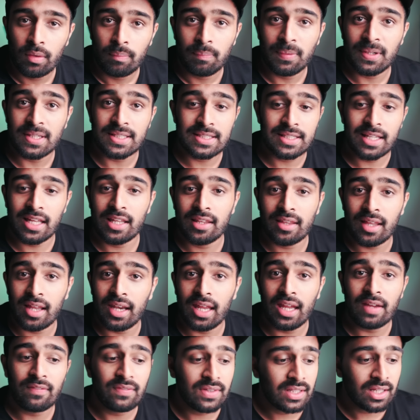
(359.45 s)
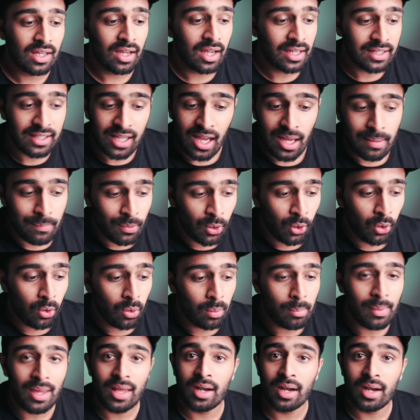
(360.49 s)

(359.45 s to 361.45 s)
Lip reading: Because later that evening I came home